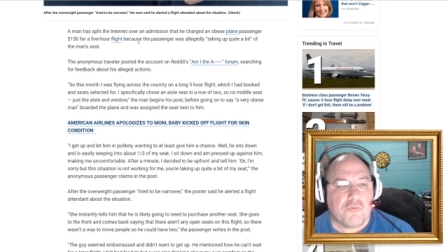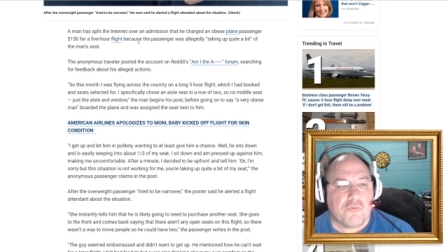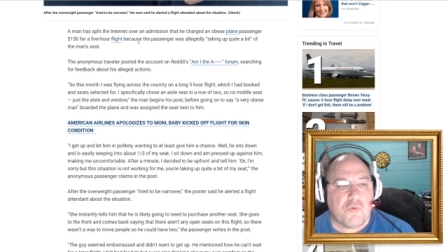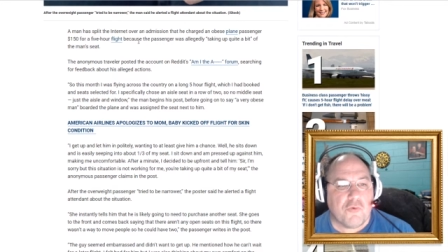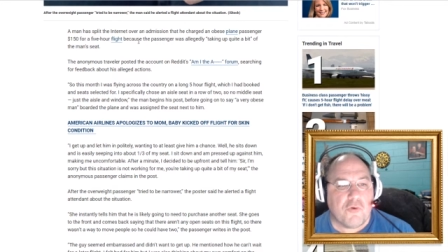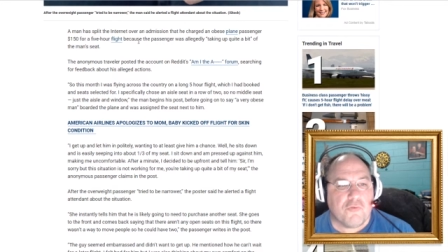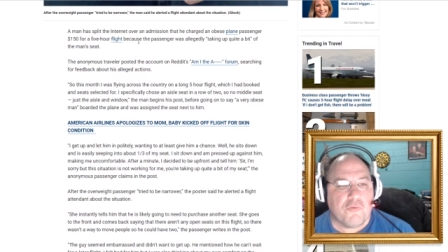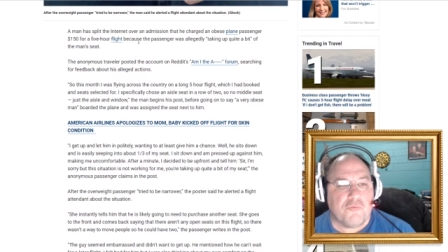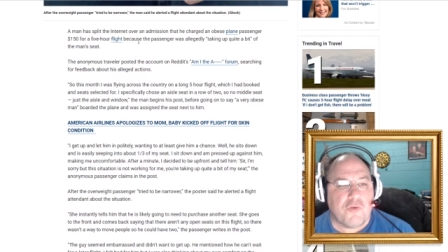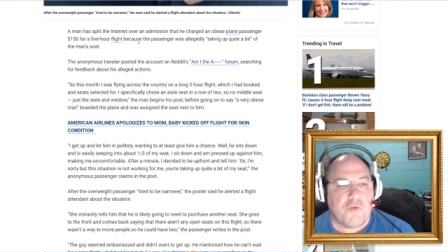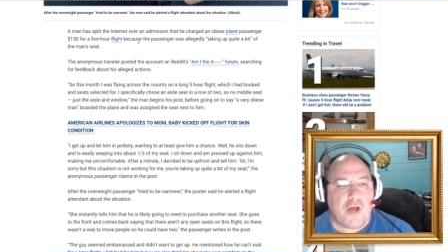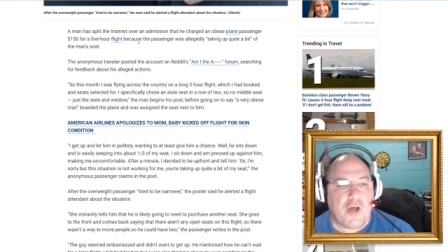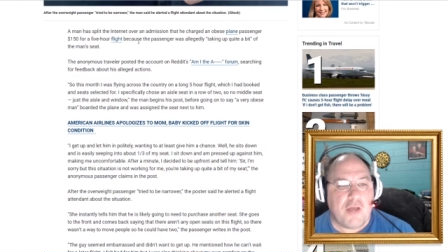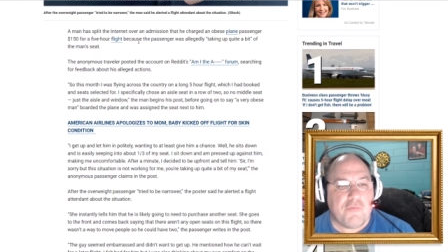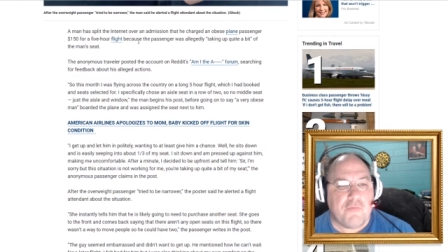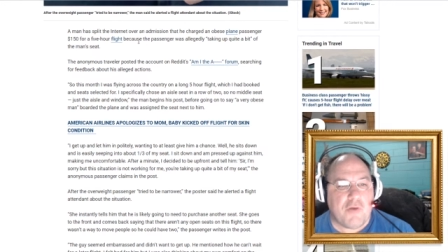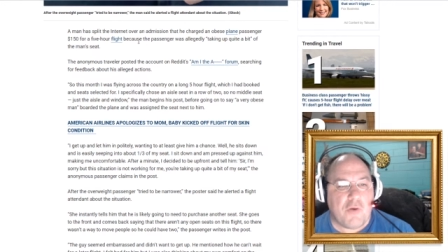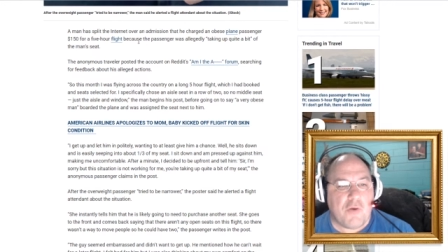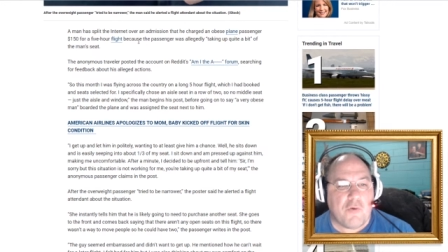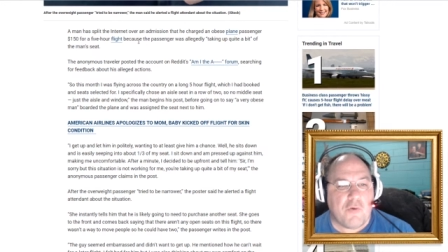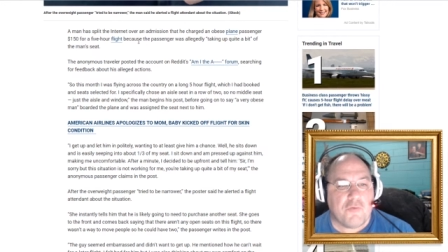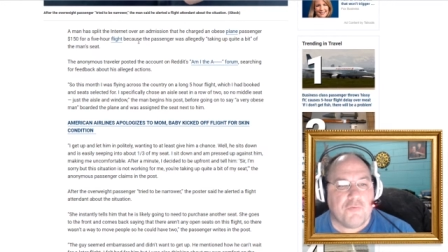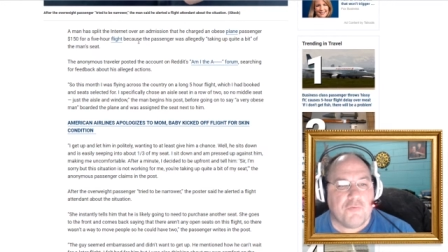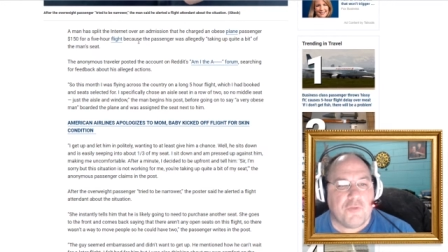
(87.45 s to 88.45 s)
for a five
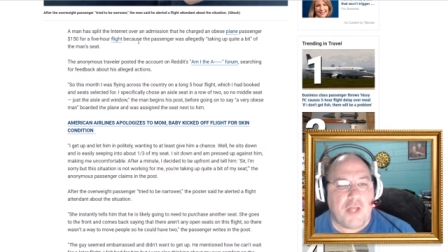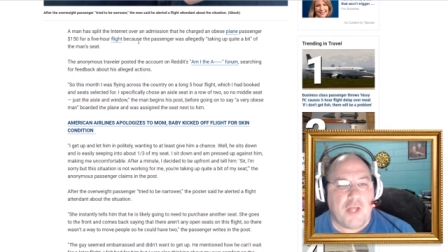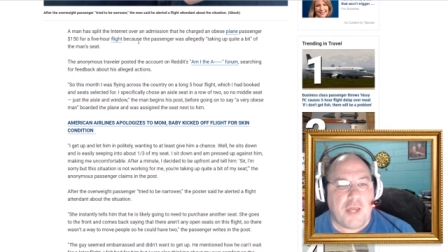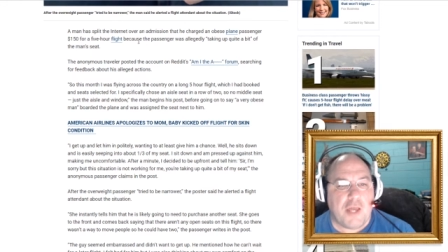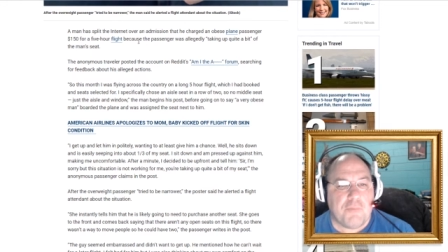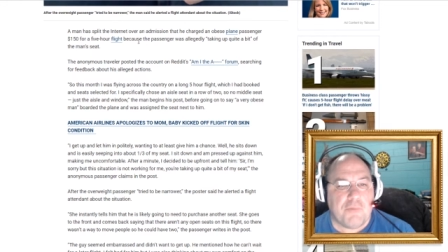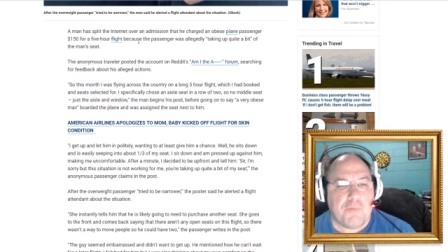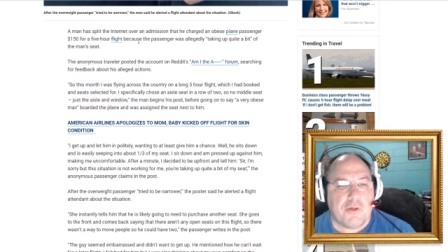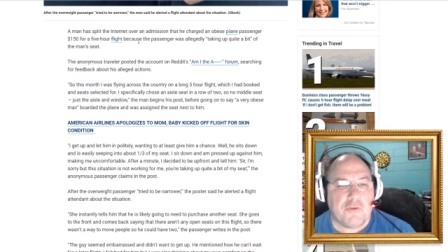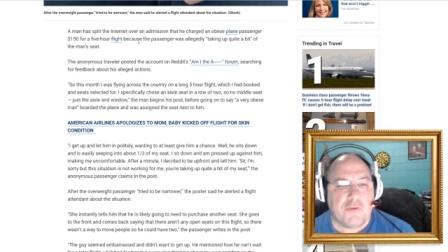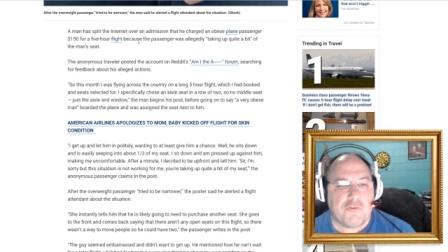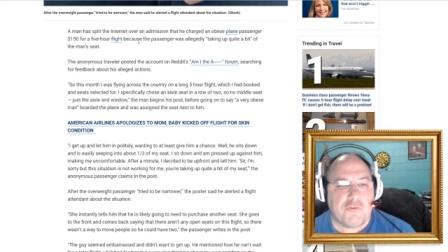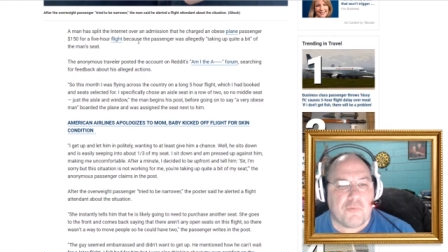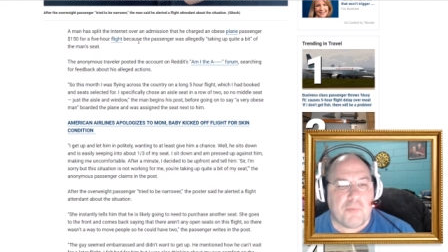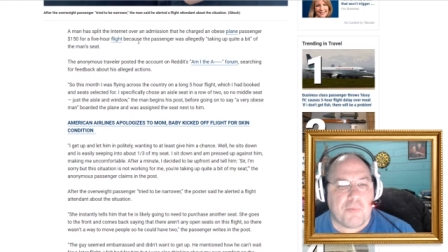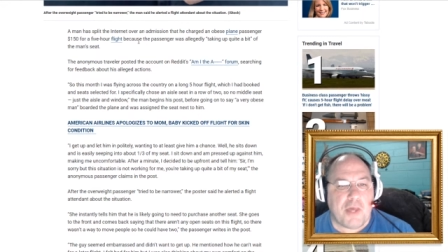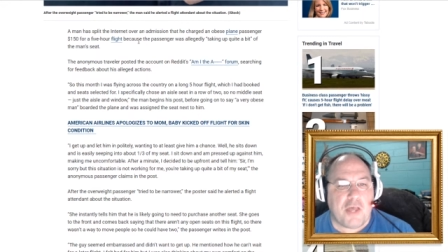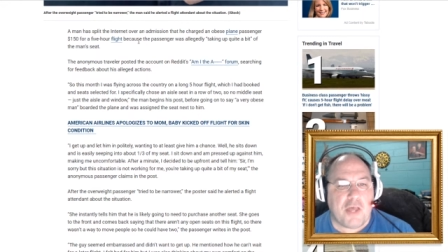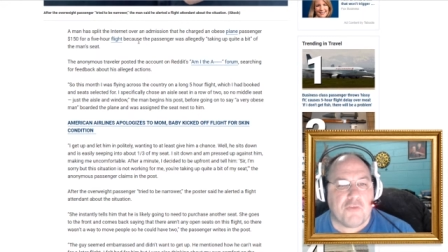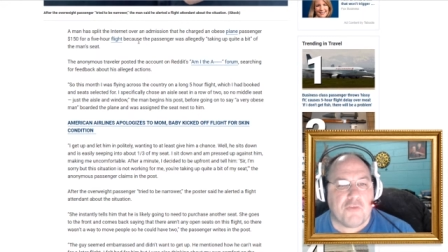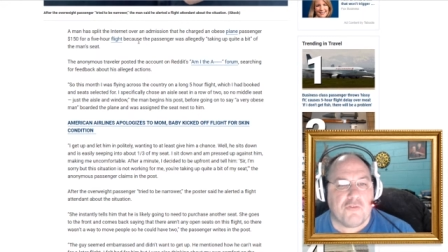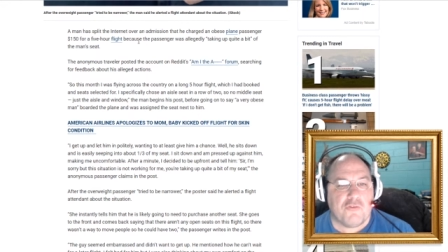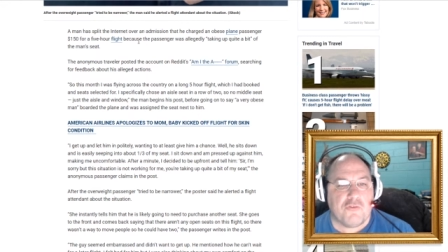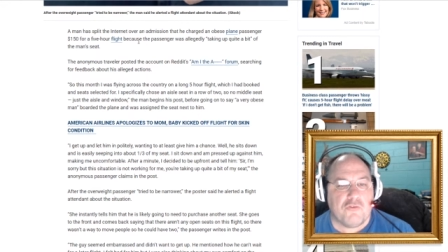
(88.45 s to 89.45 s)
hour flight because the
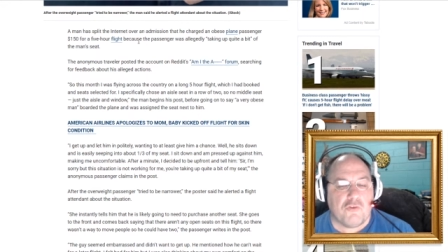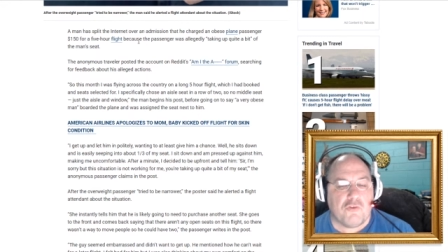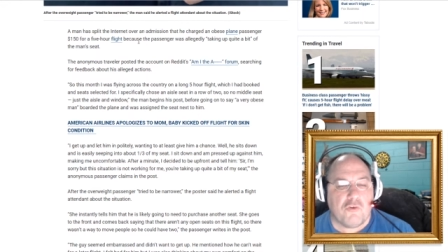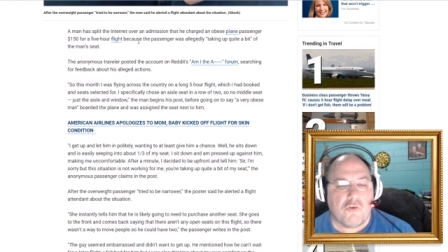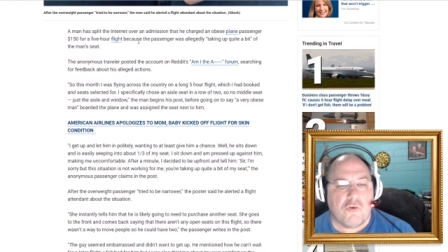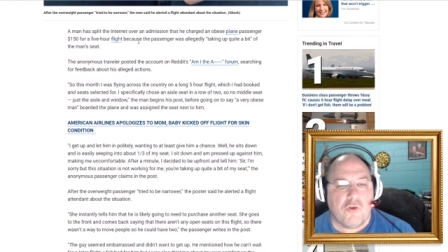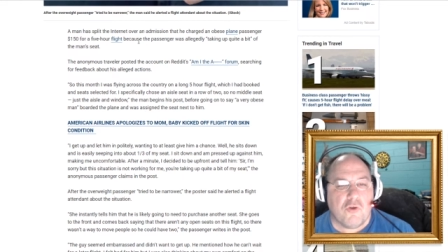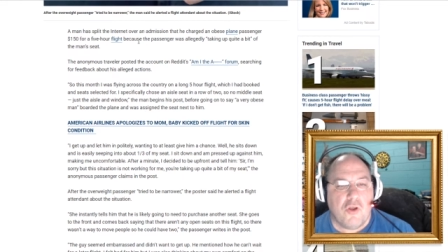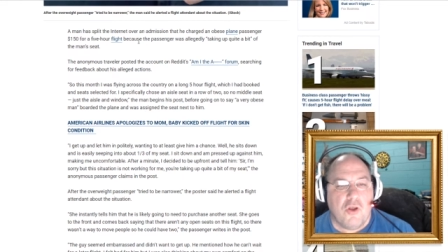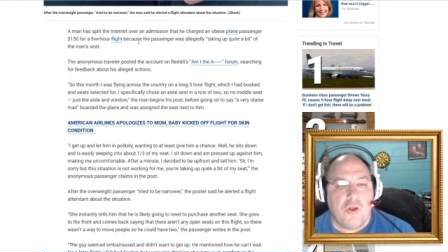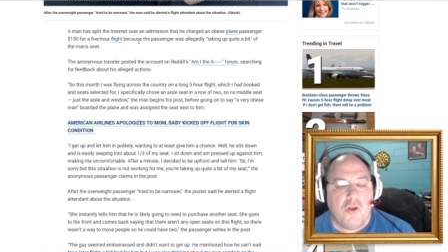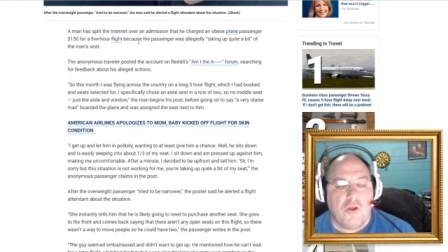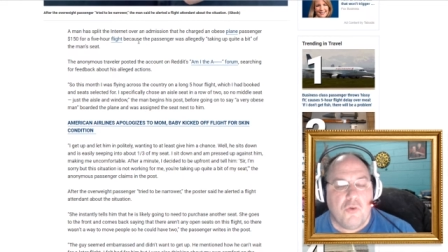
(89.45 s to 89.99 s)
passenger